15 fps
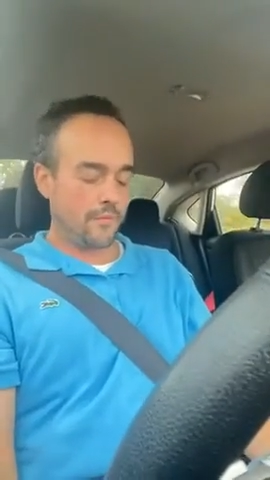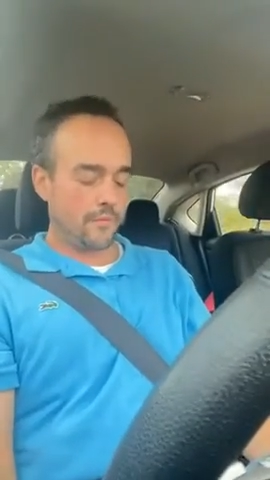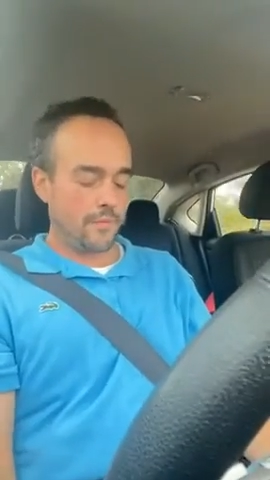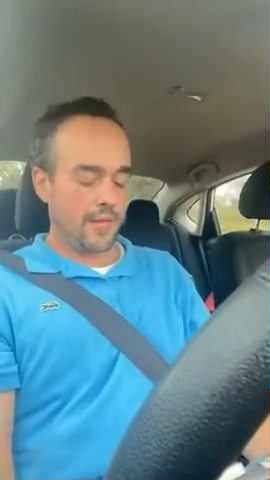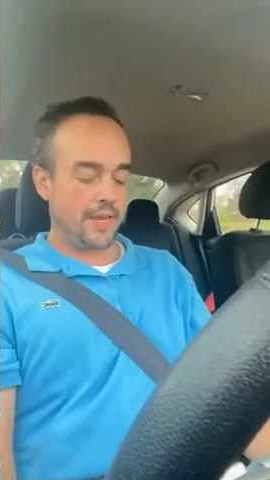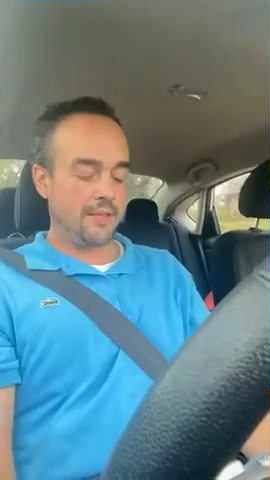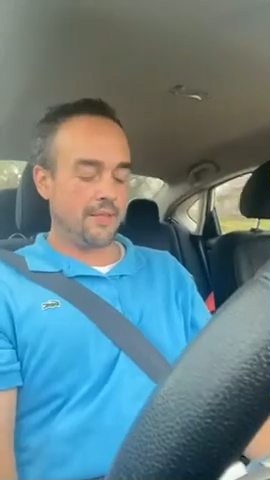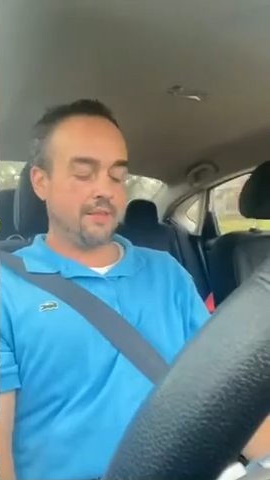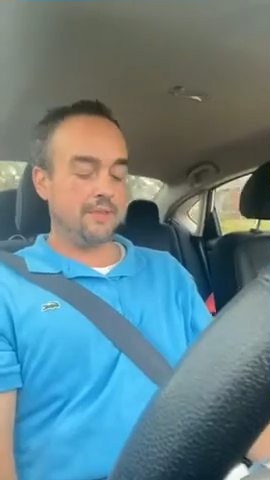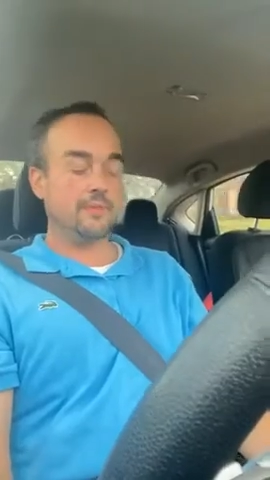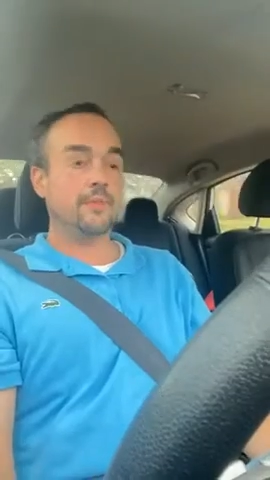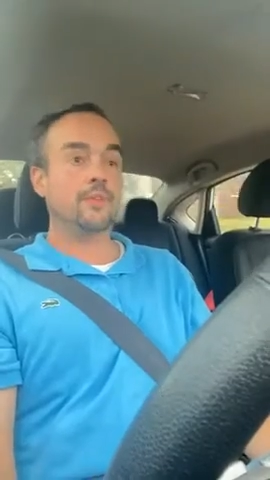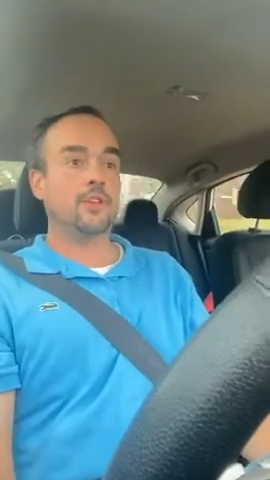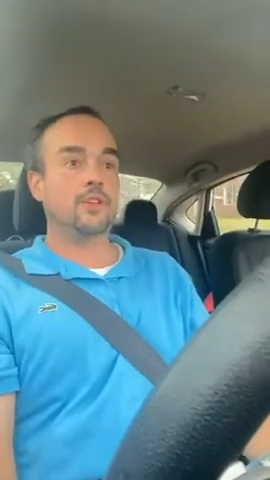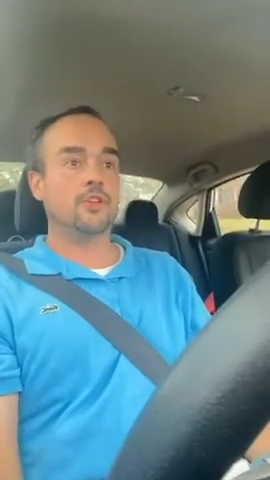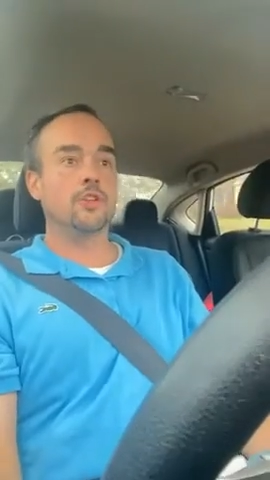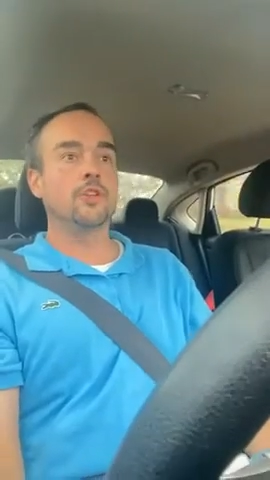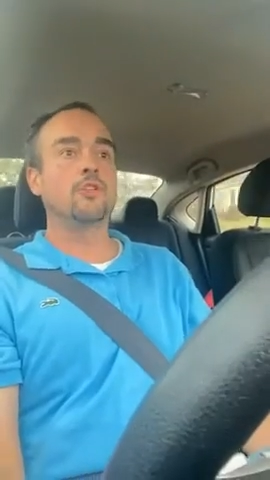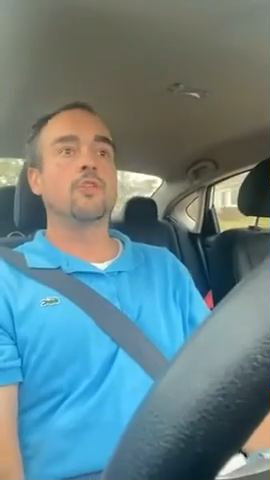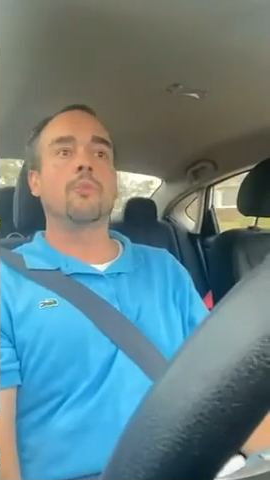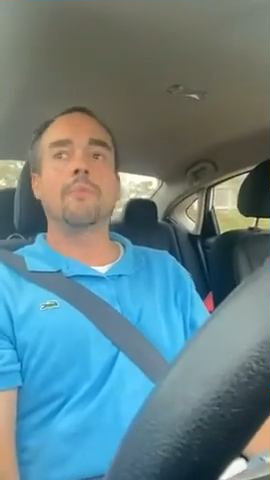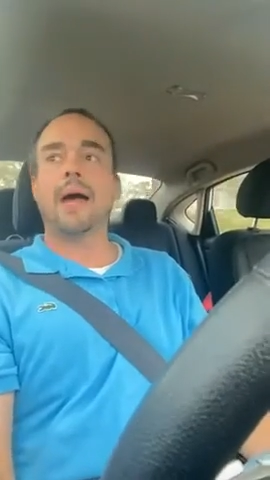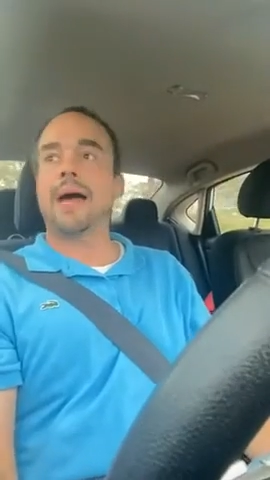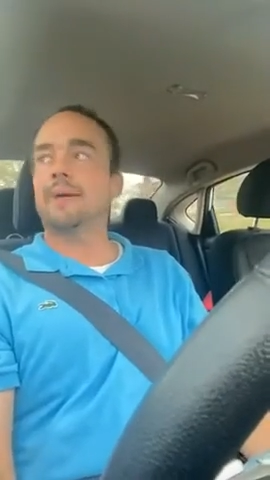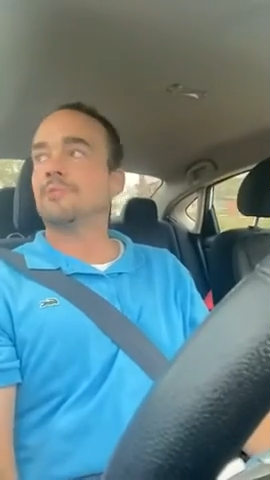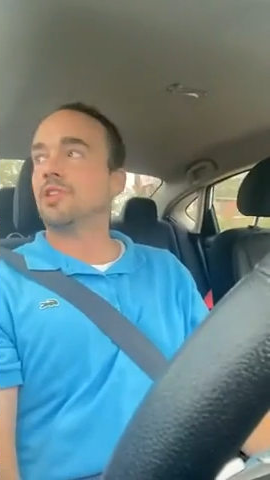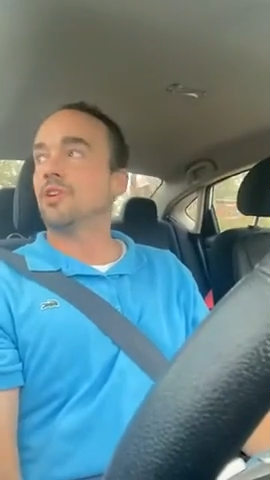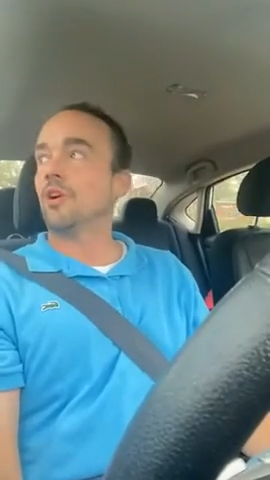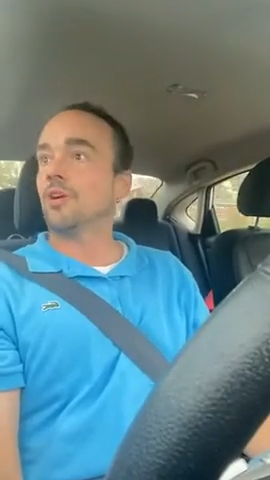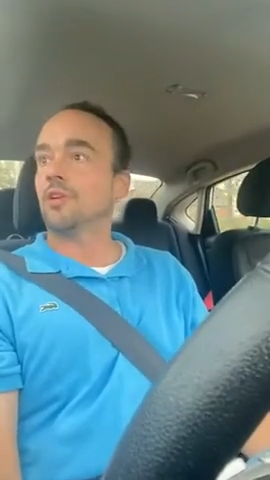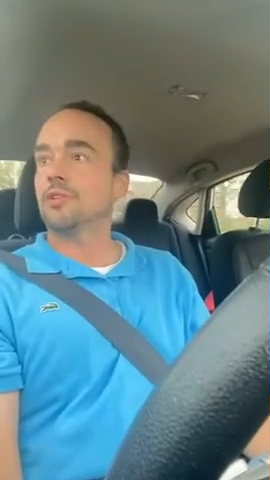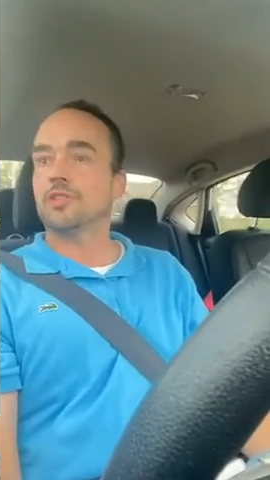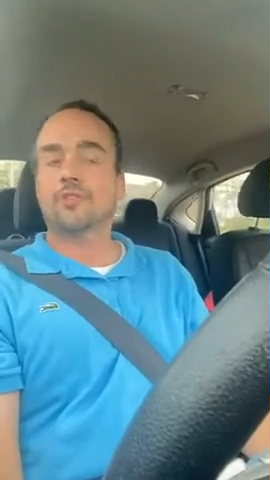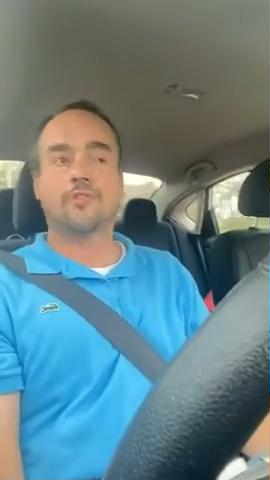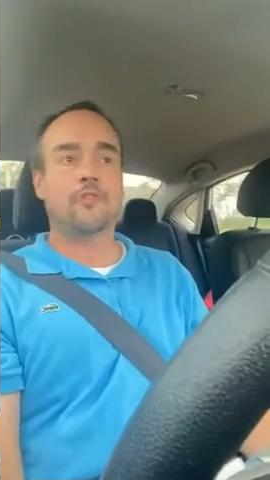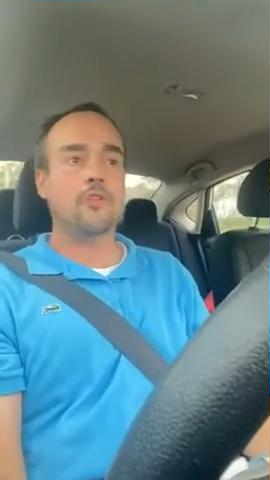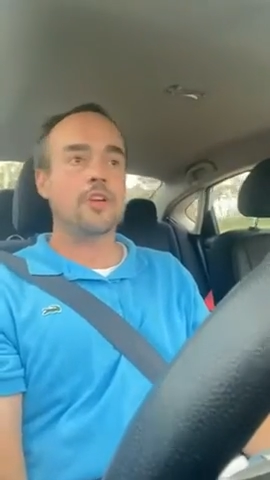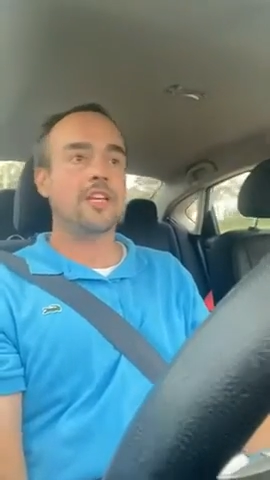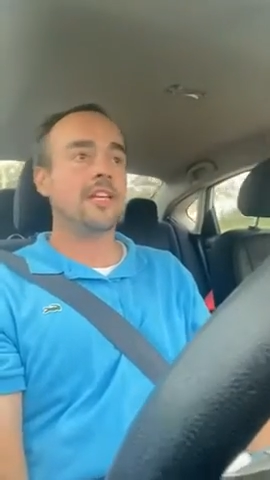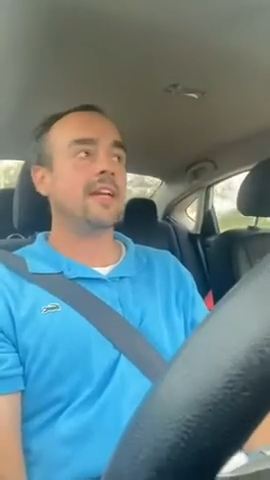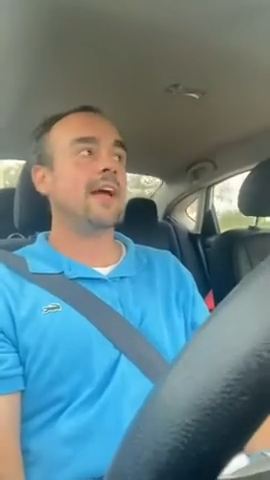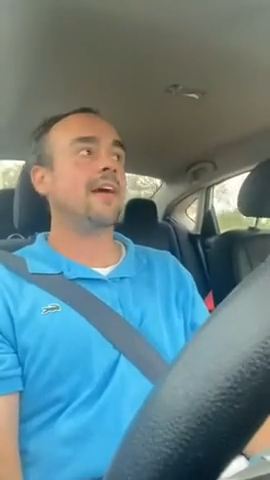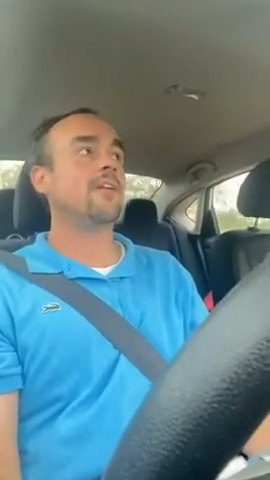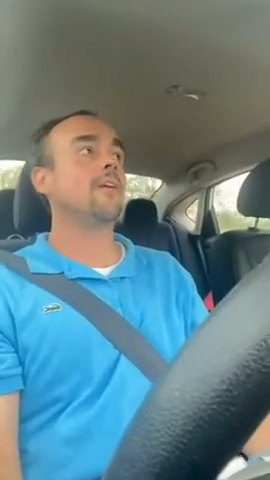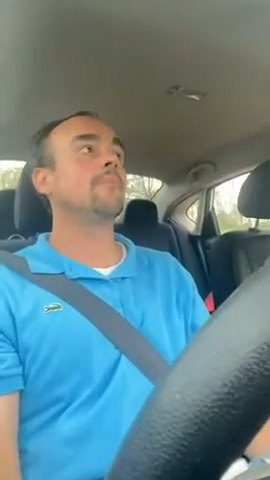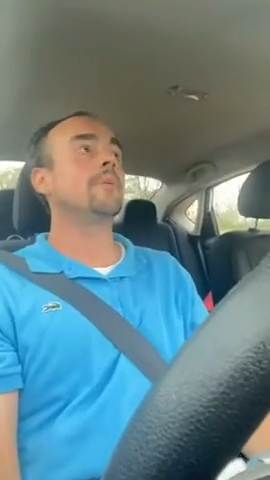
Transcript: Man, the Google Maps girl is freaking out on